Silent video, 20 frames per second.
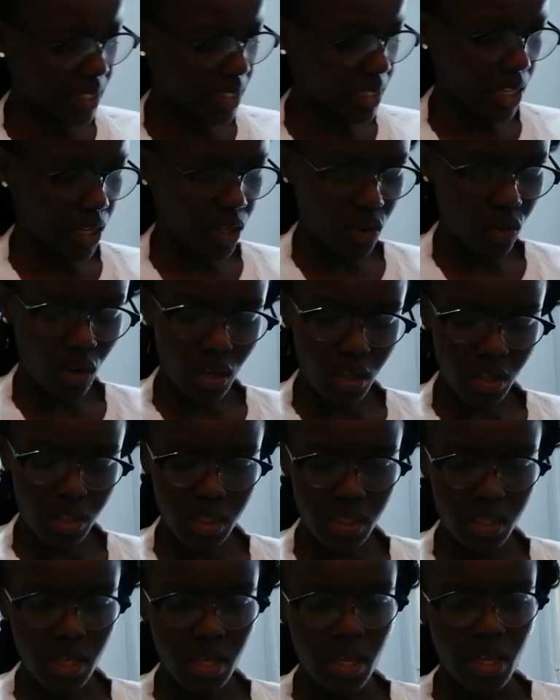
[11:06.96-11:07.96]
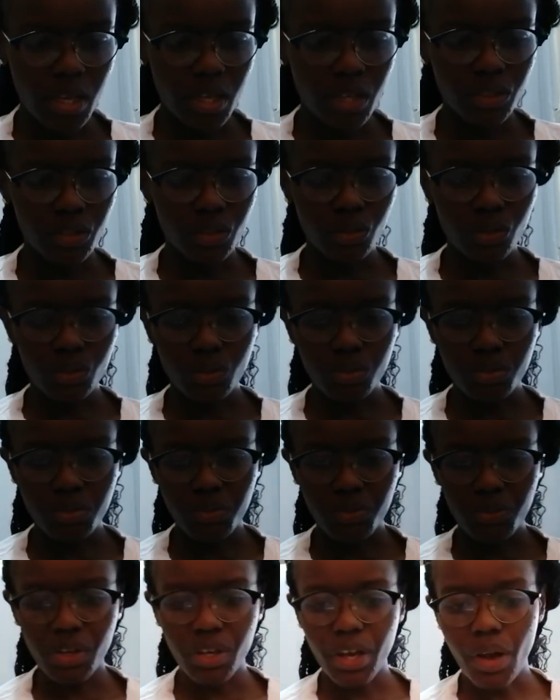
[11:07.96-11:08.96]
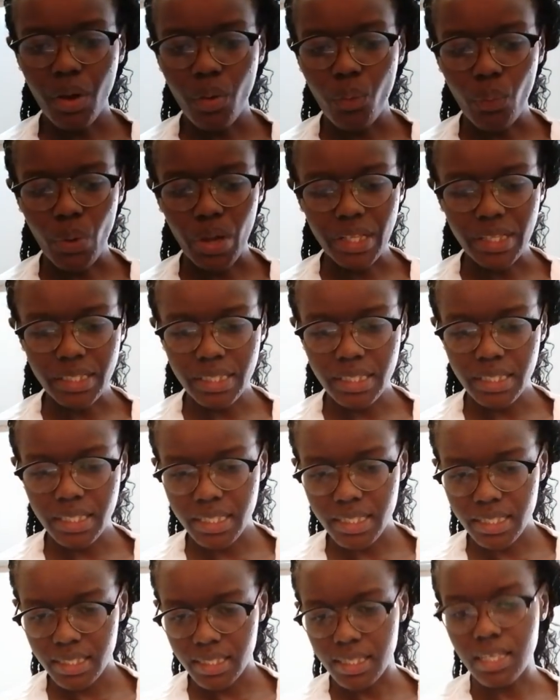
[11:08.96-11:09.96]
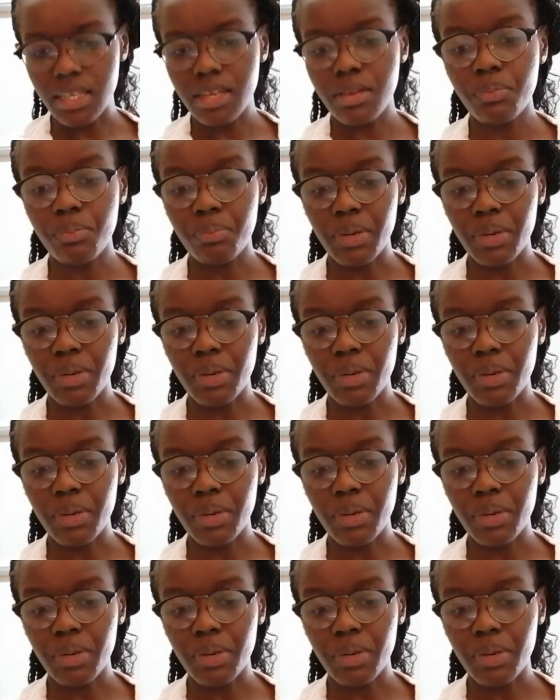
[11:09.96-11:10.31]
that I got. So tumefika 160